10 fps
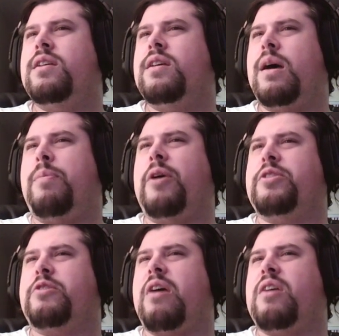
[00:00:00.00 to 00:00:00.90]
upon
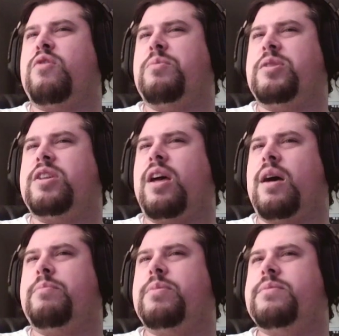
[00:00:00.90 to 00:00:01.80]
the ground from the
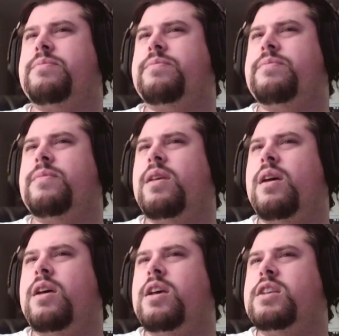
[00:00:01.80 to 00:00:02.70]
top.
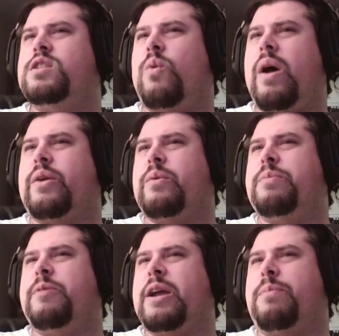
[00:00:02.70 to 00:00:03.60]
So why don't we
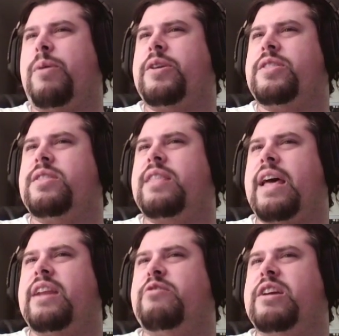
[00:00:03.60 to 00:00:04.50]
break apart
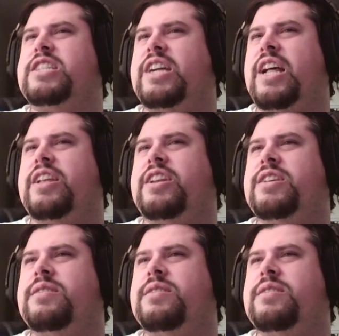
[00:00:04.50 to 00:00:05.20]
that irrationality?